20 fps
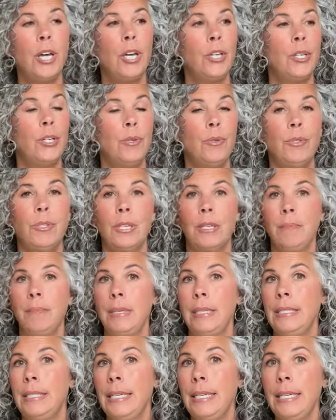You send me
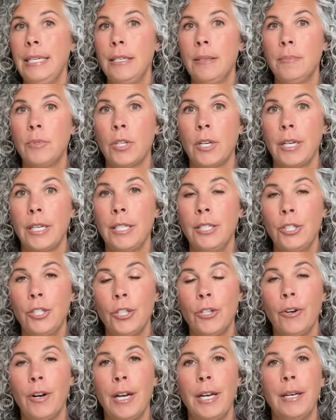D Ms on
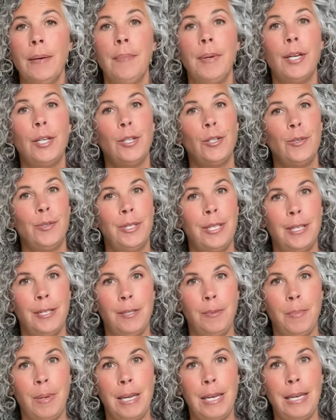Instagram, you
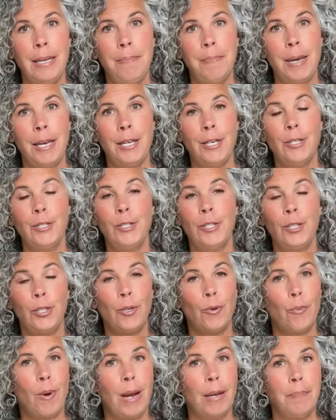send me emails,
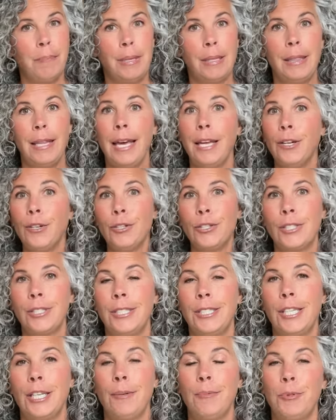you write me letters and
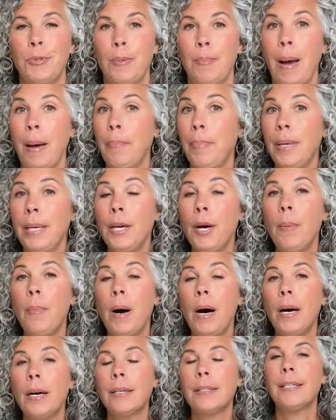send them to my P O
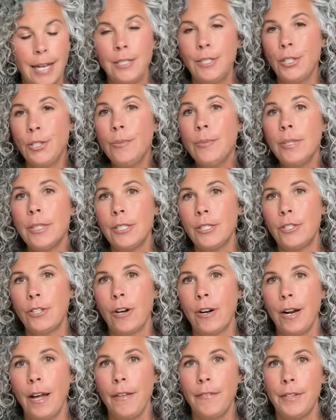box. I do want to
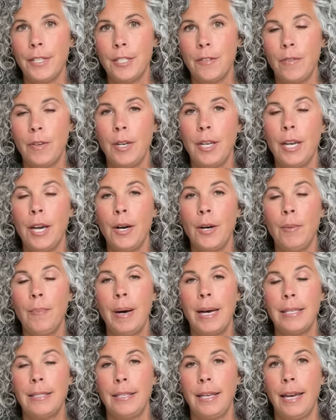start out this video
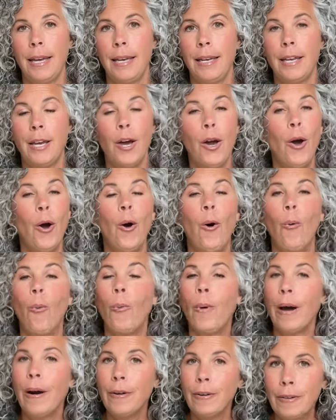by saying
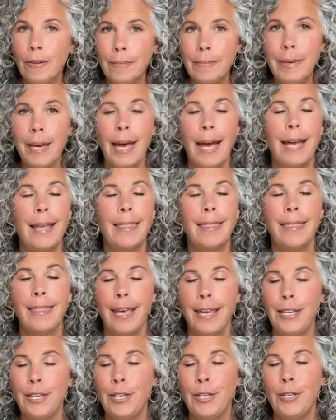welcome and
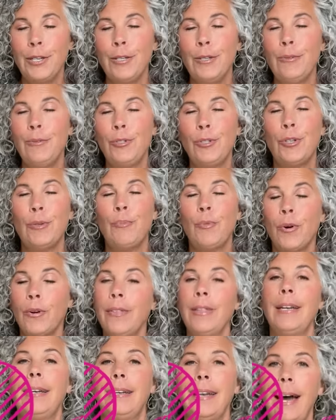thank you to more
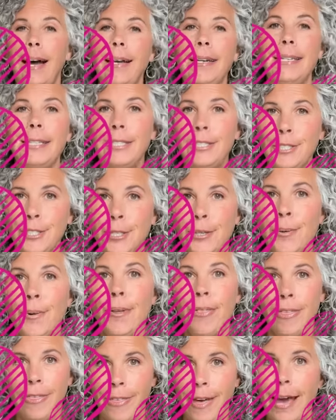than ninety-two
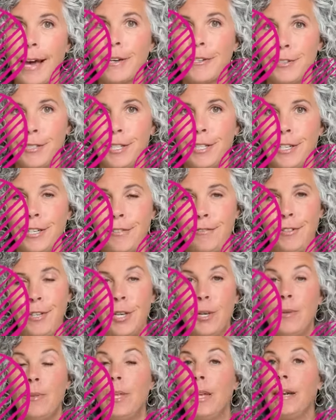thousand of
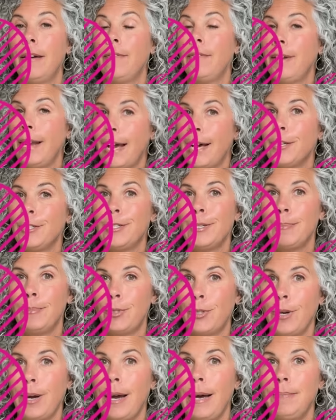you that have now
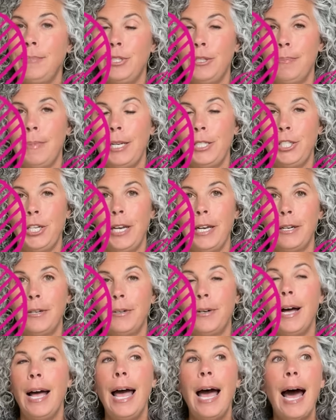subscribed to my
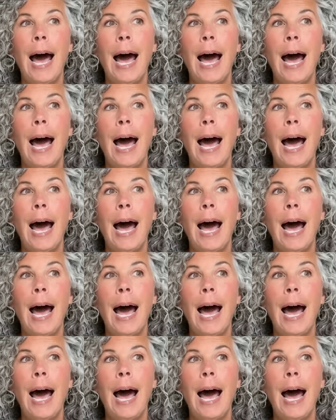channel.